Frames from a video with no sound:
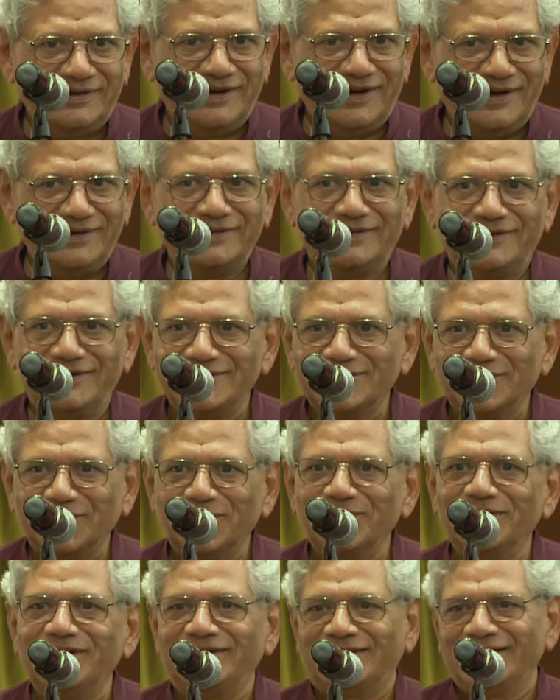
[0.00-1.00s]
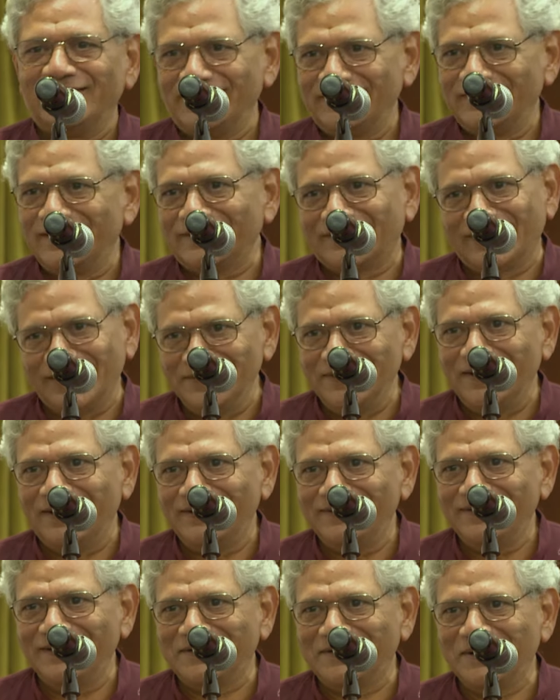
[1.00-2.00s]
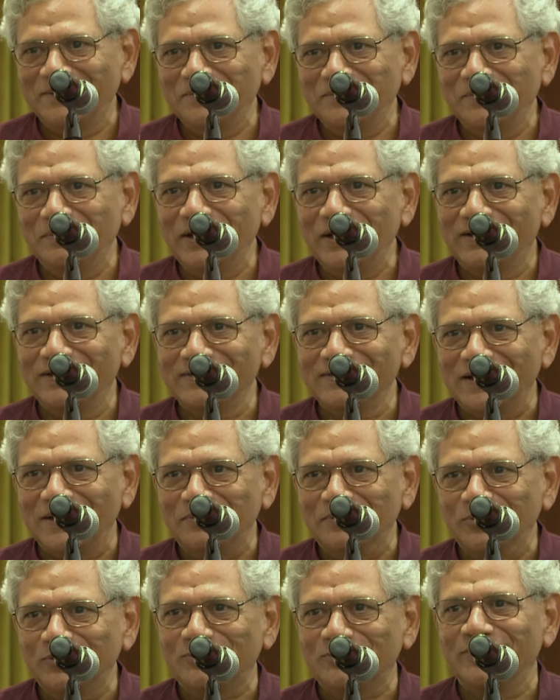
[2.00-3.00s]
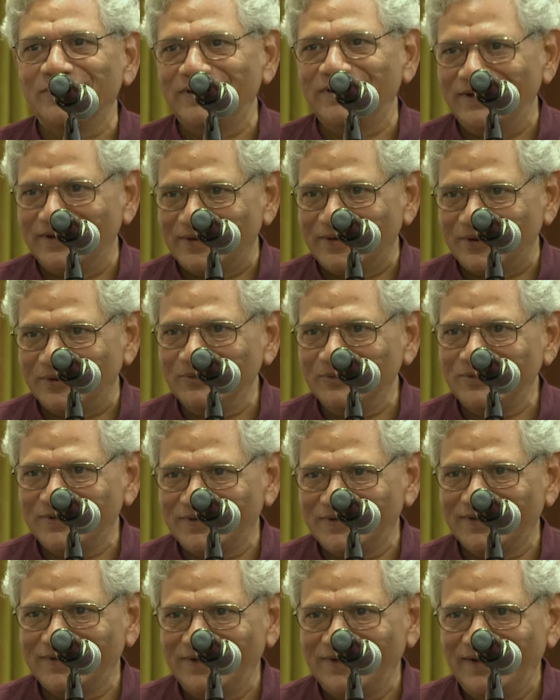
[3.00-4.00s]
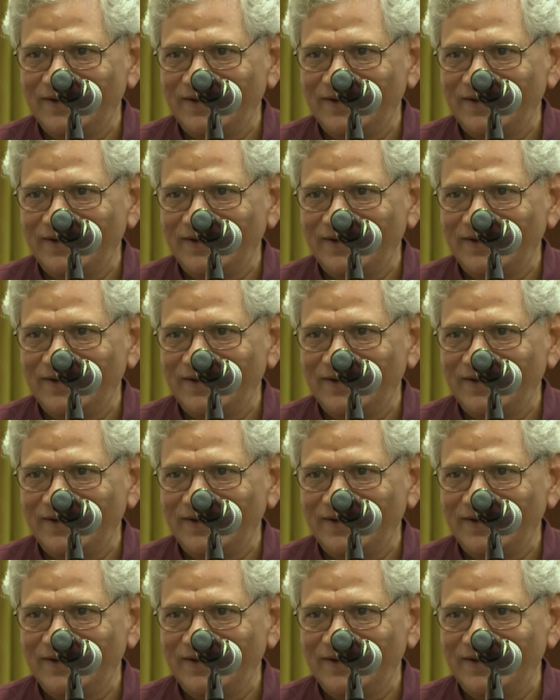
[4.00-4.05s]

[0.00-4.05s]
and this is the only thing that can make us emotionally aroused,